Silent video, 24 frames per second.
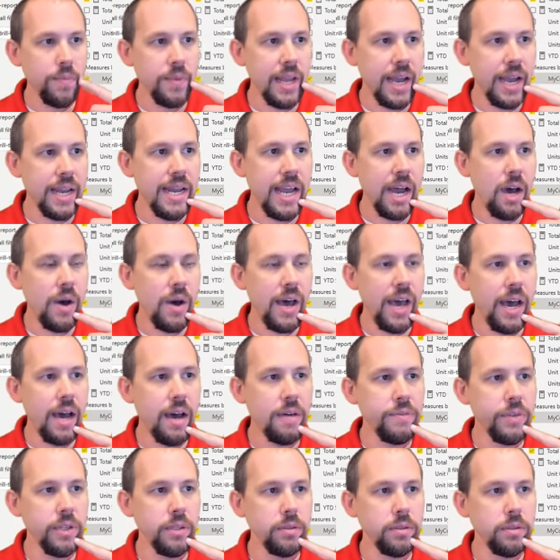I now
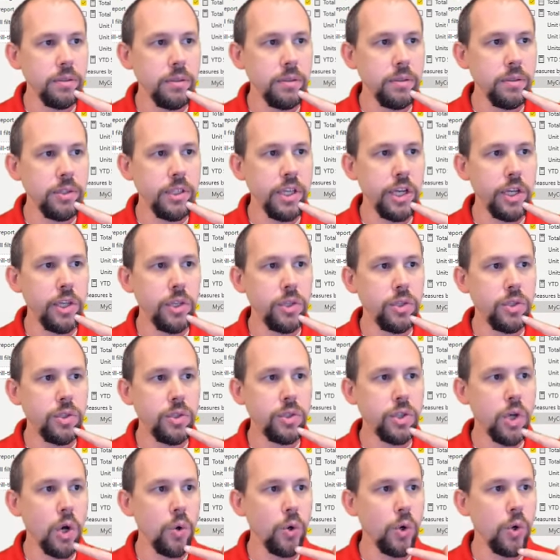have the
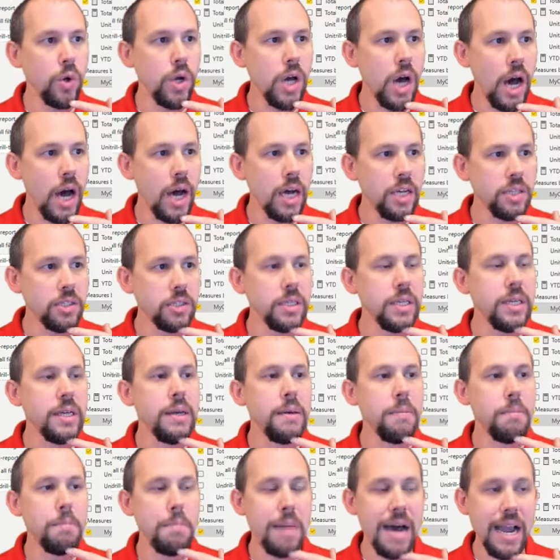total cost
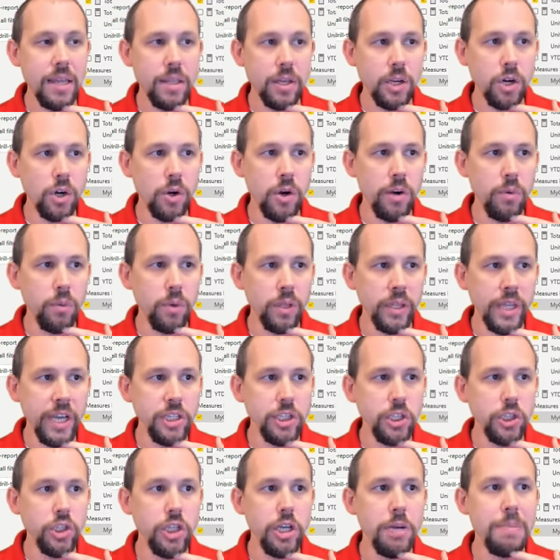by the current
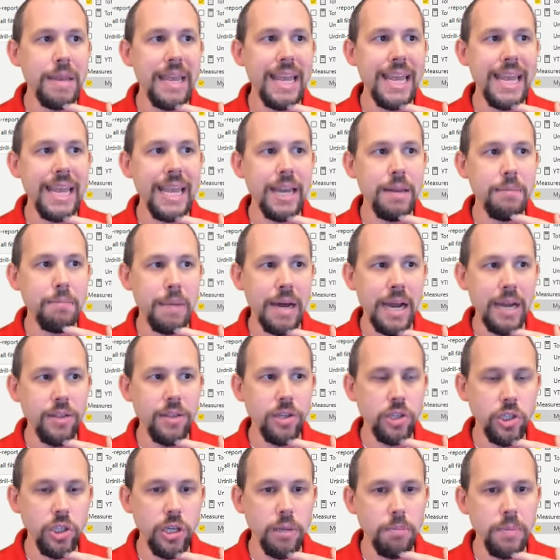relationship and by the
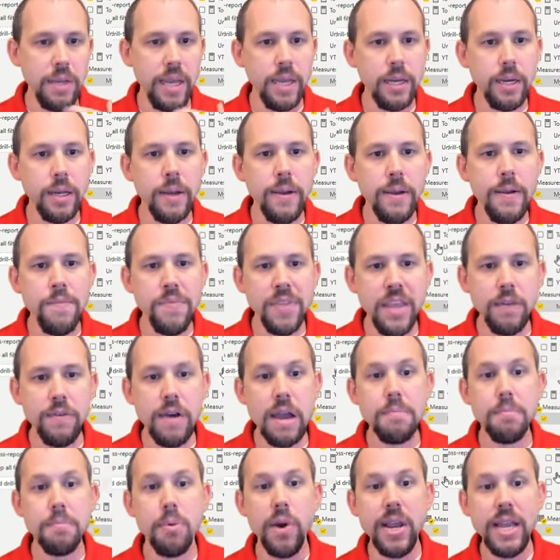ship date. If
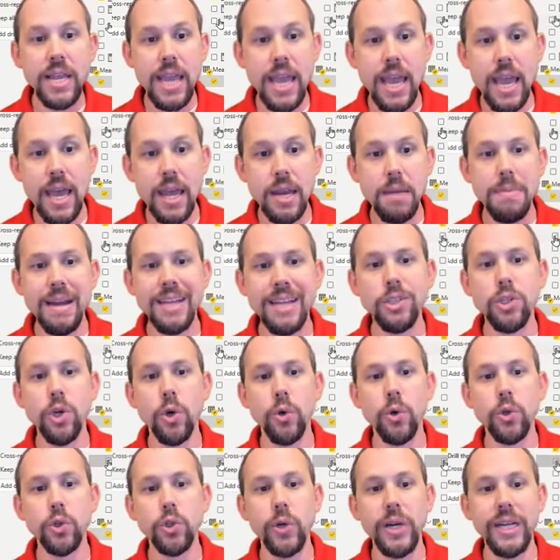I bring in my
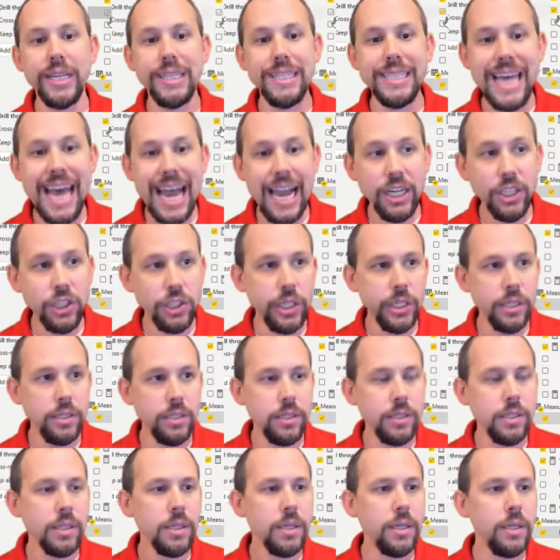total
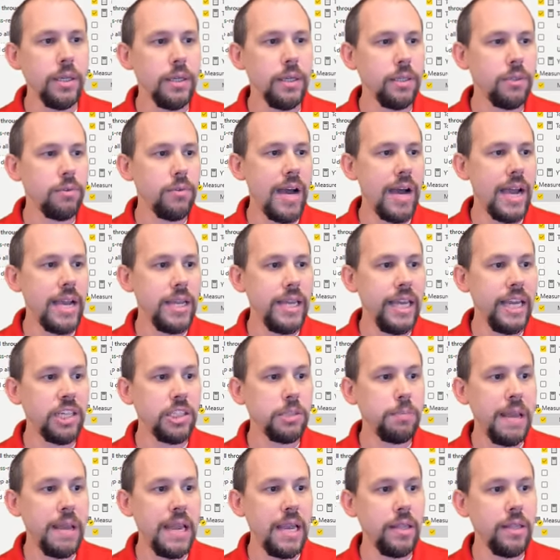transactions, right,
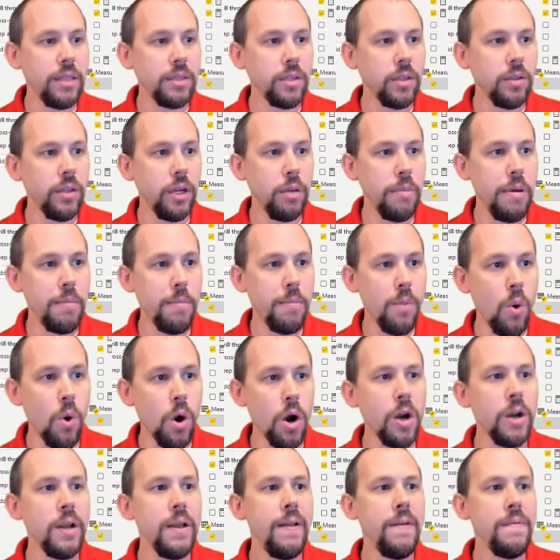expand this a little bit
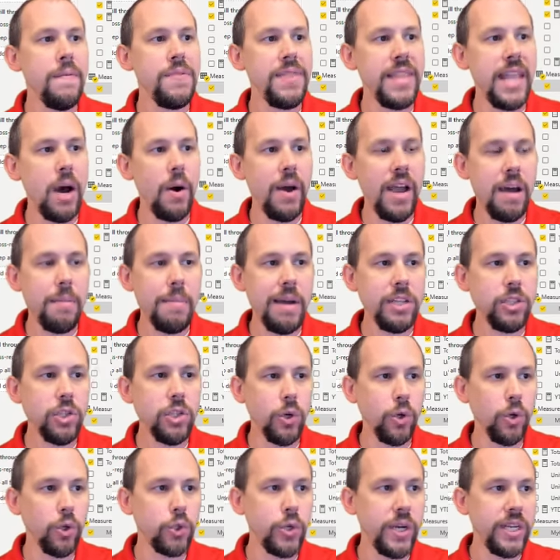more, now I have my
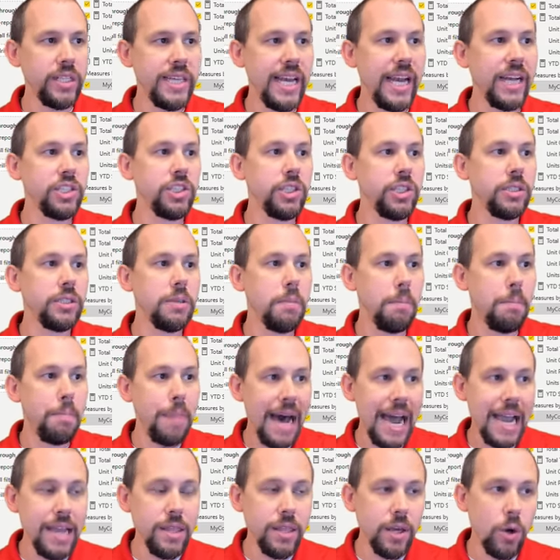total transactions
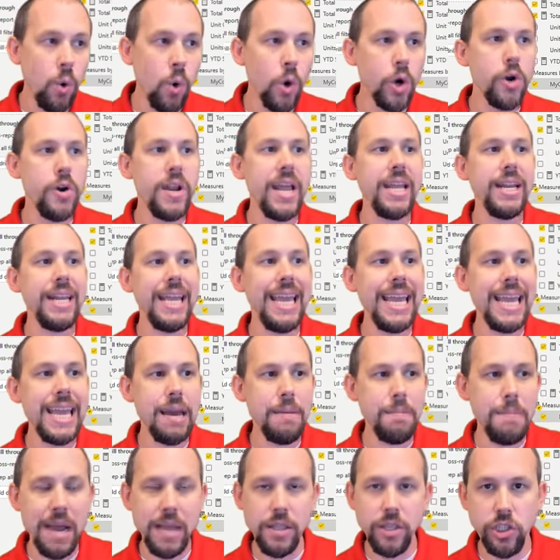by the order date
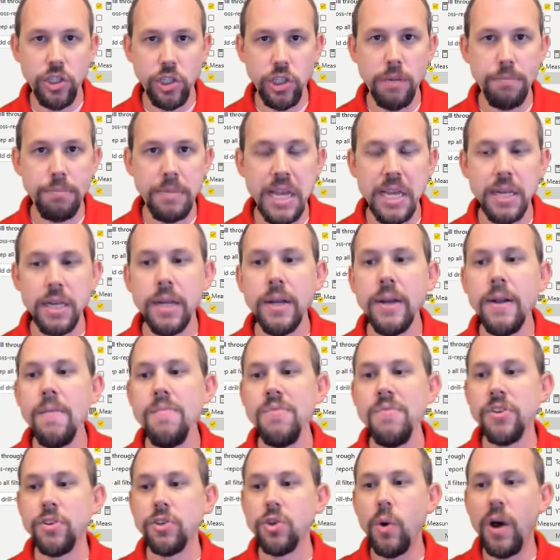and by the ship date.
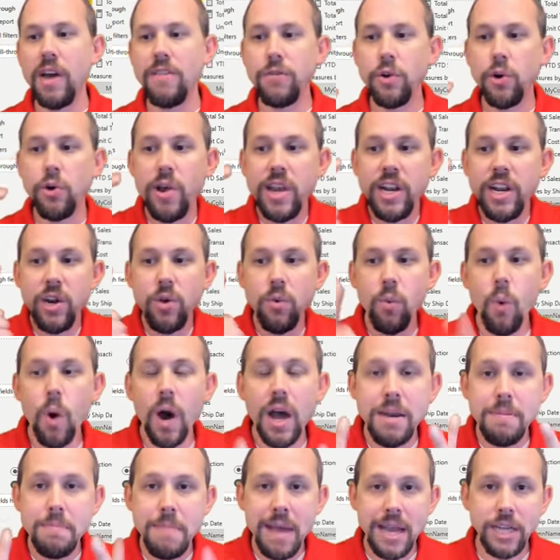So I've created
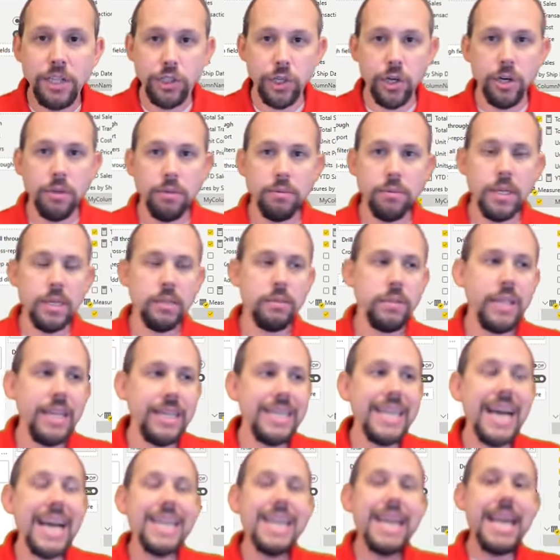one measure that
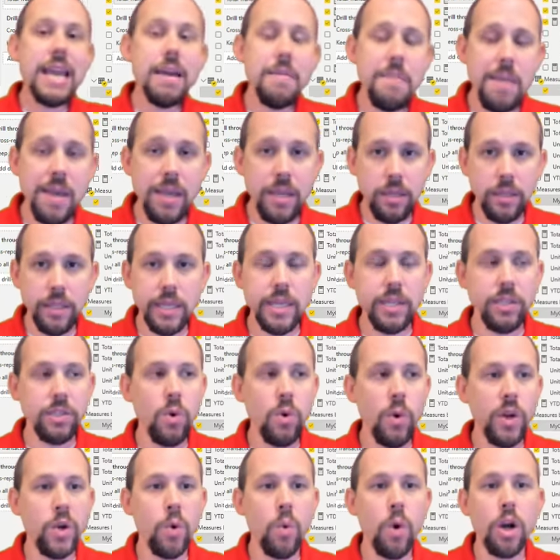dynamically is
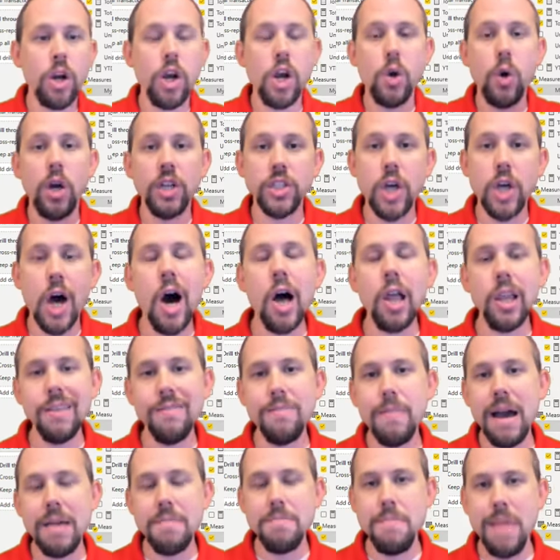going to work across all of
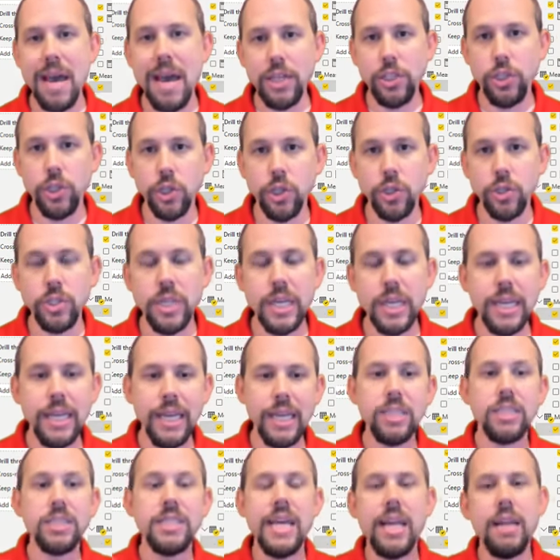my measures
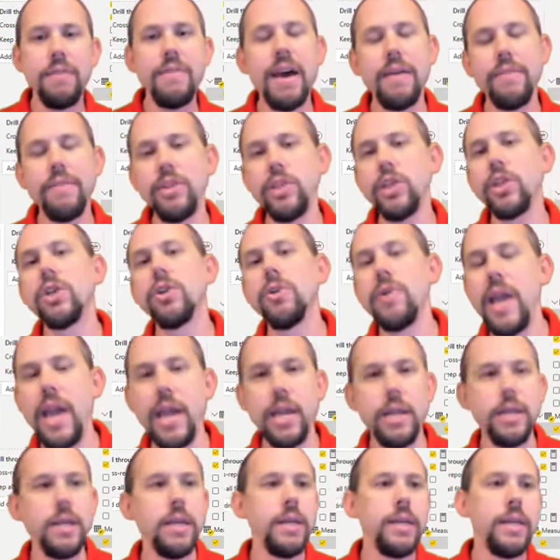instead of having to
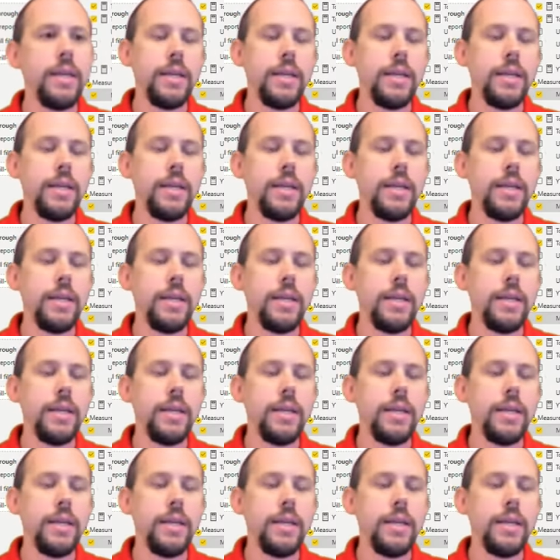create